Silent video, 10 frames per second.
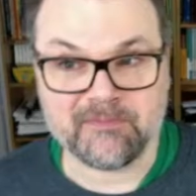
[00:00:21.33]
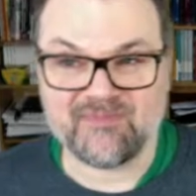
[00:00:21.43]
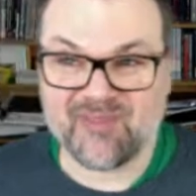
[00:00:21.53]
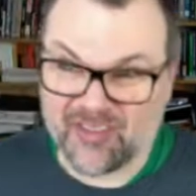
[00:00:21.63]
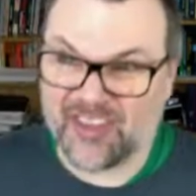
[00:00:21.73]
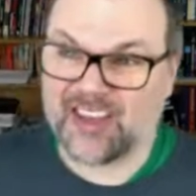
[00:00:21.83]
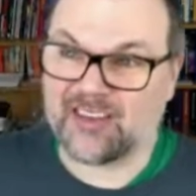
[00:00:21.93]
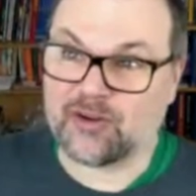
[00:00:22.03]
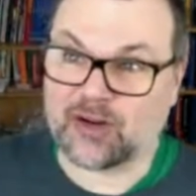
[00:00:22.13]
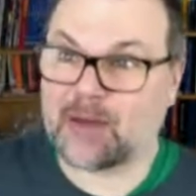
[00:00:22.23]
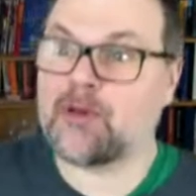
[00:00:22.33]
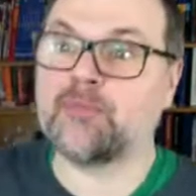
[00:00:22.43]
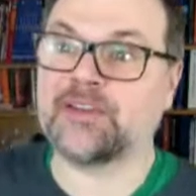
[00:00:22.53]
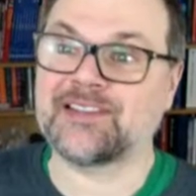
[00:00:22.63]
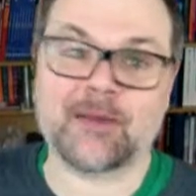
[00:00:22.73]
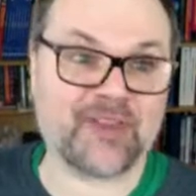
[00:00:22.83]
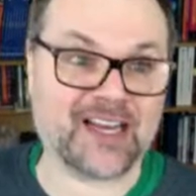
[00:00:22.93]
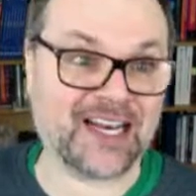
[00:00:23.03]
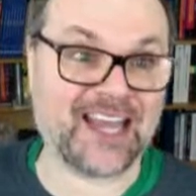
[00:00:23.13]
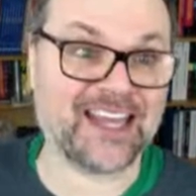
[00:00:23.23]
think or come up with
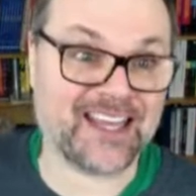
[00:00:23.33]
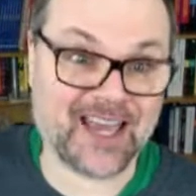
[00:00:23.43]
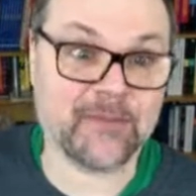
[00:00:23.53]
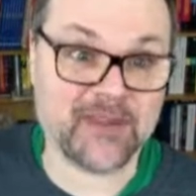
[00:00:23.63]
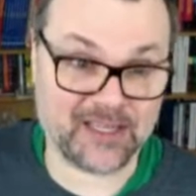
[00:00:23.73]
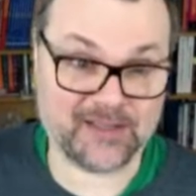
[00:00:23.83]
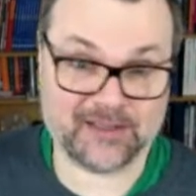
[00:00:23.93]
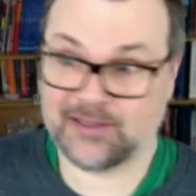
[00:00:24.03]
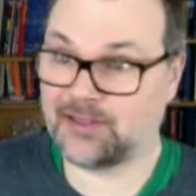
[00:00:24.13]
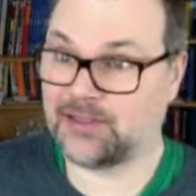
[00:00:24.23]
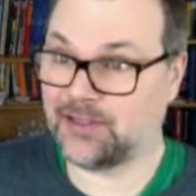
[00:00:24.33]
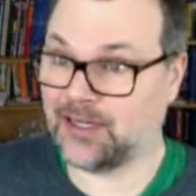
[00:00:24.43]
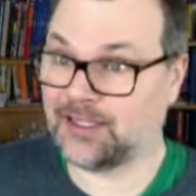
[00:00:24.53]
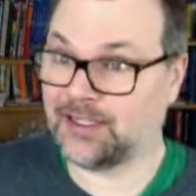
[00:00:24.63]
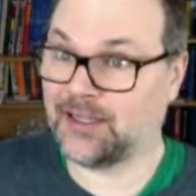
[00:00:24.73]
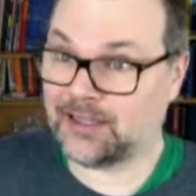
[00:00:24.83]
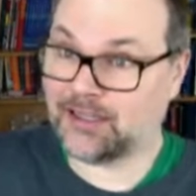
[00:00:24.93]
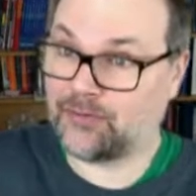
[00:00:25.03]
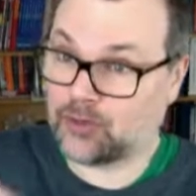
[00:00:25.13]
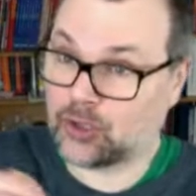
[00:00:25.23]
something like k-means. The idea that
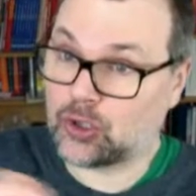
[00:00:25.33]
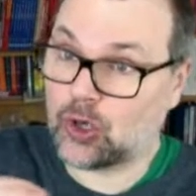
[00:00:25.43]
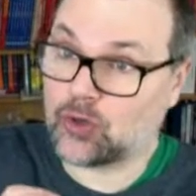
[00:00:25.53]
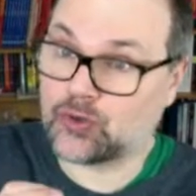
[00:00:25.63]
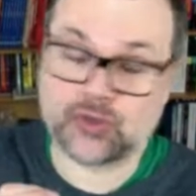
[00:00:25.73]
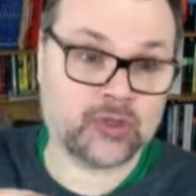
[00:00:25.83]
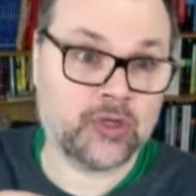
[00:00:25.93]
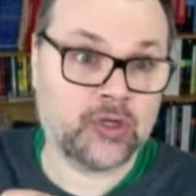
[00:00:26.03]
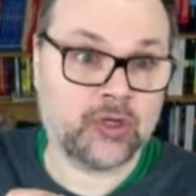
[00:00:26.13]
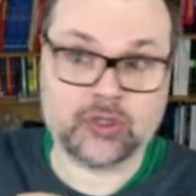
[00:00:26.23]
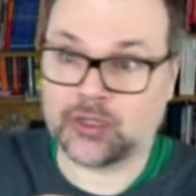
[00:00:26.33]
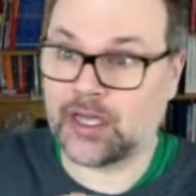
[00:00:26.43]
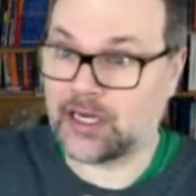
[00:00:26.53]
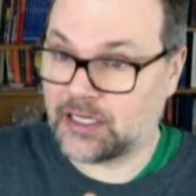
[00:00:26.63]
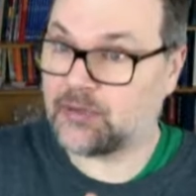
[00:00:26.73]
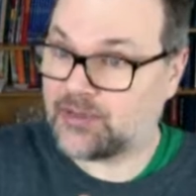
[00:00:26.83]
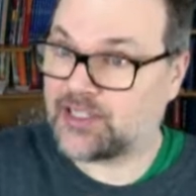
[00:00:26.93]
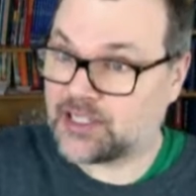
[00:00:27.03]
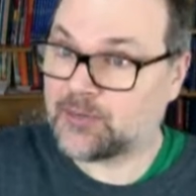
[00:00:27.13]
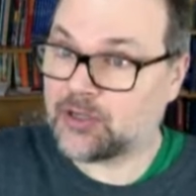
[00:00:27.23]
if you're close, you're likely to be
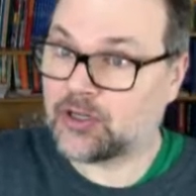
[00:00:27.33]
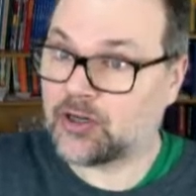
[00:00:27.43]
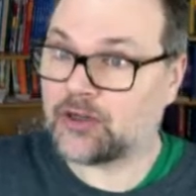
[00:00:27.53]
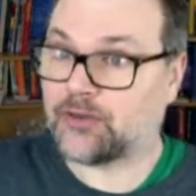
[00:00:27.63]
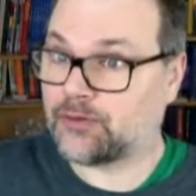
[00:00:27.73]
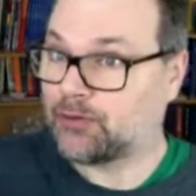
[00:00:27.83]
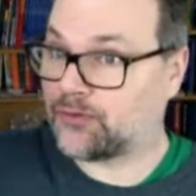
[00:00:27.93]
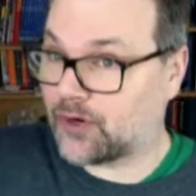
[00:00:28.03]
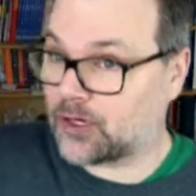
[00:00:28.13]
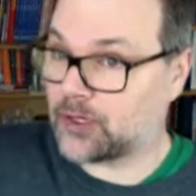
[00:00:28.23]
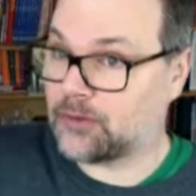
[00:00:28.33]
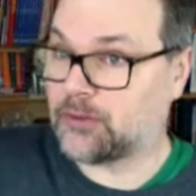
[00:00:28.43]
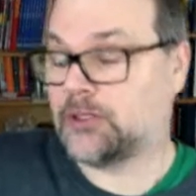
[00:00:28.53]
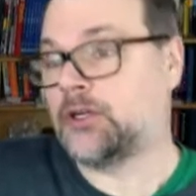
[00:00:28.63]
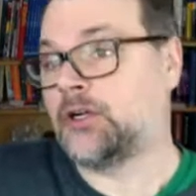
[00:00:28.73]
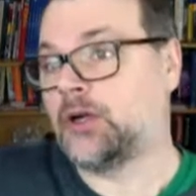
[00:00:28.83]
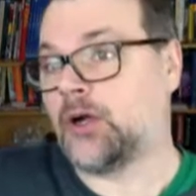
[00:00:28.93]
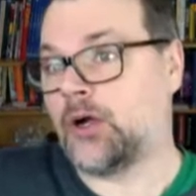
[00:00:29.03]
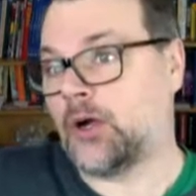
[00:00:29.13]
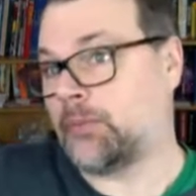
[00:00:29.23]
similar, and if you're far
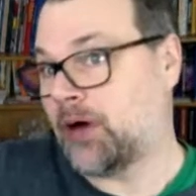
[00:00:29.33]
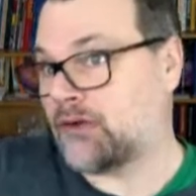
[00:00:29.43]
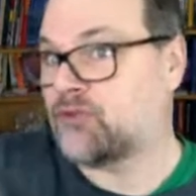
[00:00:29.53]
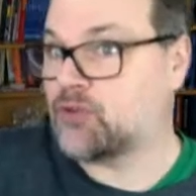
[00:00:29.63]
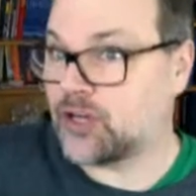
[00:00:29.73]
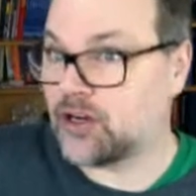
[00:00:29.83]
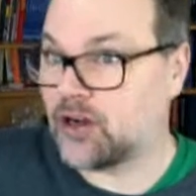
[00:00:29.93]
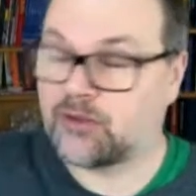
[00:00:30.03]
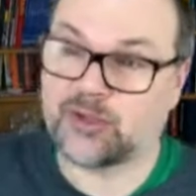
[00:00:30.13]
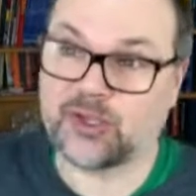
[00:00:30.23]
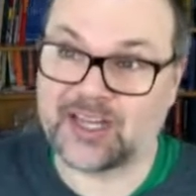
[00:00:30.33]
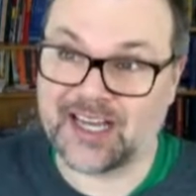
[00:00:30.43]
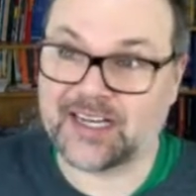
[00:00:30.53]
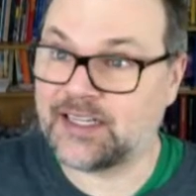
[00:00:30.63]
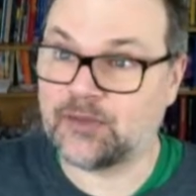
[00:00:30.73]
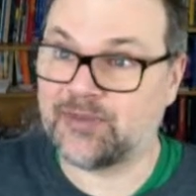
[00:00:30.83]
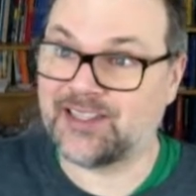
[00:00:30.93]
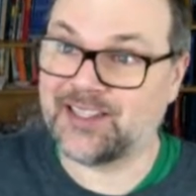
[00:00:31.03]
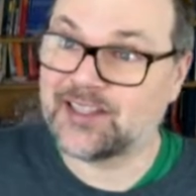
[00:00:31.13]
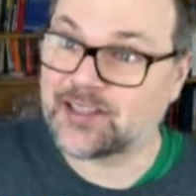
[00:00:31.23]
apart from one another, you're likely to be
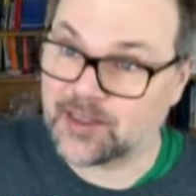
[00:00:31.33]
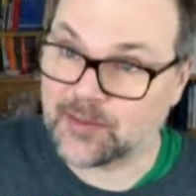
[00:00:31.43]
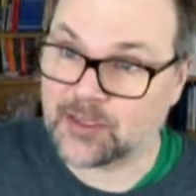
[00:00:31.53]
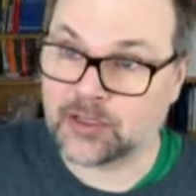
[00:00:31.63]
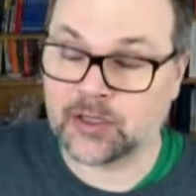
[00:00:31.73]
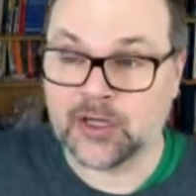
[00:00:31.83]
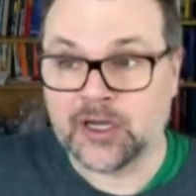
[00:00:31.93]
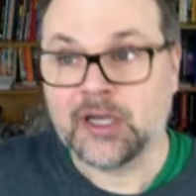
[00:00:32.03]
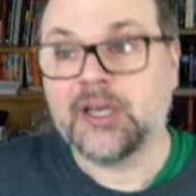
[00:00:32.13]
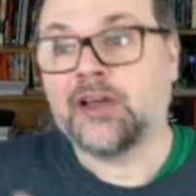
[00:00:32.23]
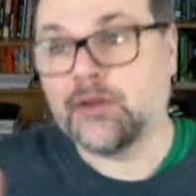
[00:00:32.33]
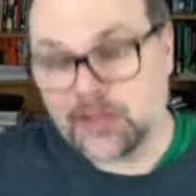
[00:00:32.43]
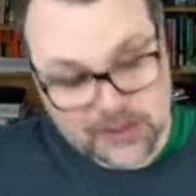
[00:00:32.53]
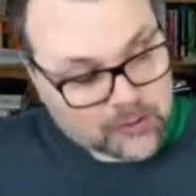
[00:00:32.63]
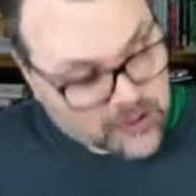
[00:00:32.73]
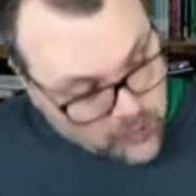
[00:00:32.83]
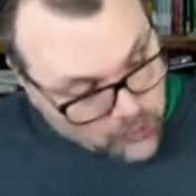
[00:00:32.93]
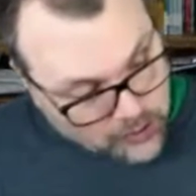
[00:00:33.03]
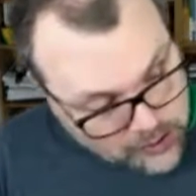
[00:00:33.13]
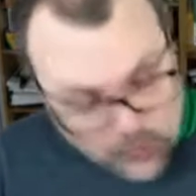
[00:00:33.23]
dissimilar. This only
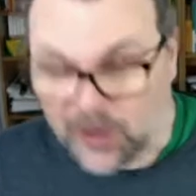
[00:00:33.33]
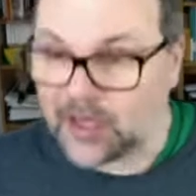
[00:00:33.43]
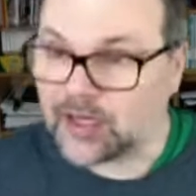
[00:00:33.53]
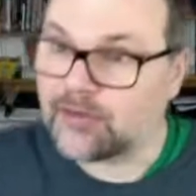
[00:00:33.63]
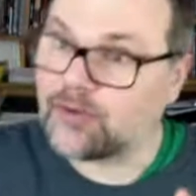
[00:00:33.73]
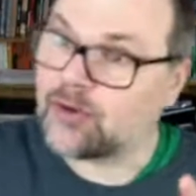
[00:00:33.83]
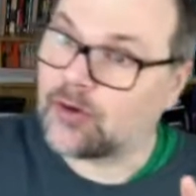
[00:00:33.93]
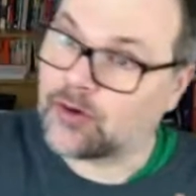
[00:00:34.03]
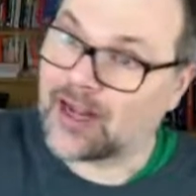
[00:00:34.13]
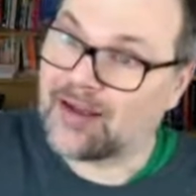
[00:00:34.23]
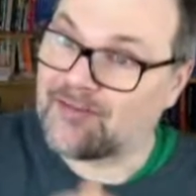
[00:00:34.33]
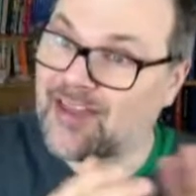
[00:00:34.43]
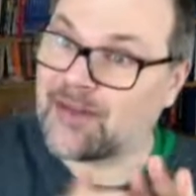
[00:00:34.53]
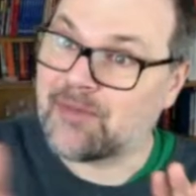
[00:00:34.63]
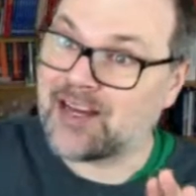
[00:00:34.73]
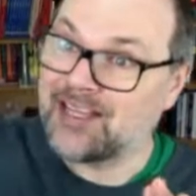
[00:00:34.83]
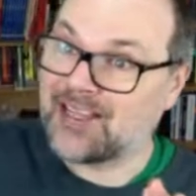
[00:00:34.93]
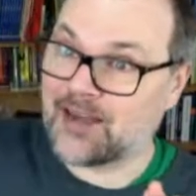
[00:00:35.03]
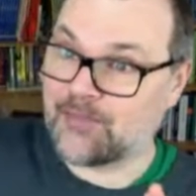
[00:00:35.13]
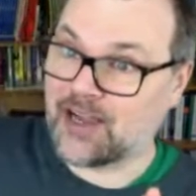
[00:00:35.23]
works well if you don't have that many
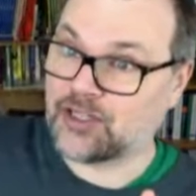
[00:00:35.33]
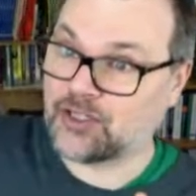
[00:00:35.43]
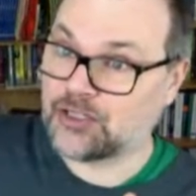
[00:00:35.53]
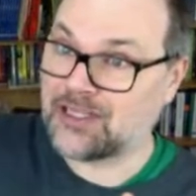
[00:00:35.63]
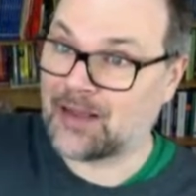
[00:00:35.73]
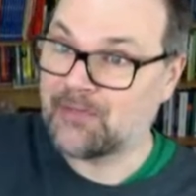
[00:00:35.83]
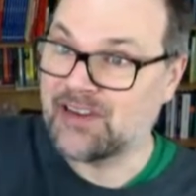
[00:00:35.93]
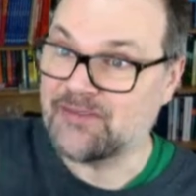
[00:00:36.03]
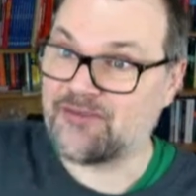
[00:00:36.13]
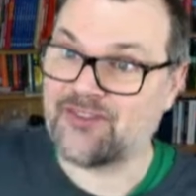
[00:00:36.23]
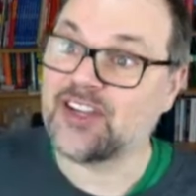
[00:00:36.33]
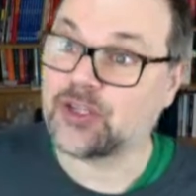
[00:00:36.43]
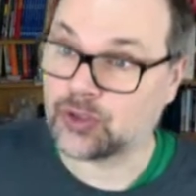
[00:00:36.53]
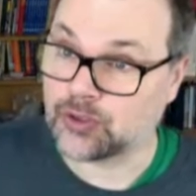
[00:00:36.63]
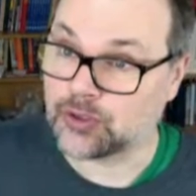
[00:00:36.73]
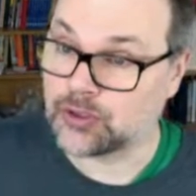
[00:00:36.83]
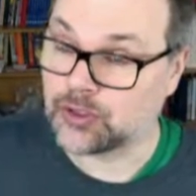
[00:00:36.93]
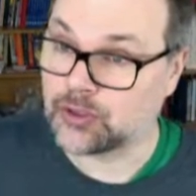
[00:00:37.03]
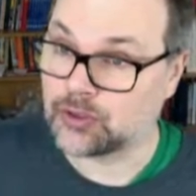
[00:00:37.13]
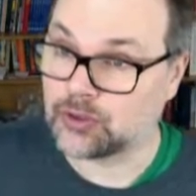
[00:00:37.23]
dimensions, that many
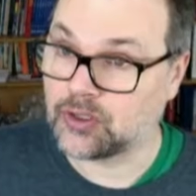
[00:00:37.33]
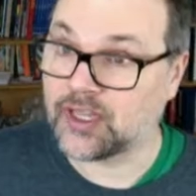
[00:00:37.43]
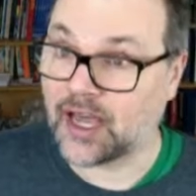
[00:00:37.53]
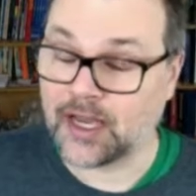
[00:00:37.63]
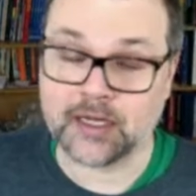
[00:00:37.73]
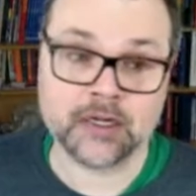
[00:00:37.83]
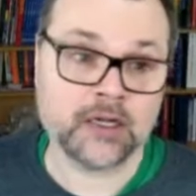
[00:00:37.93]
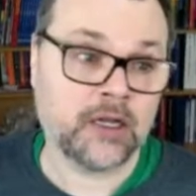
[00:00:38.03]
features to look at.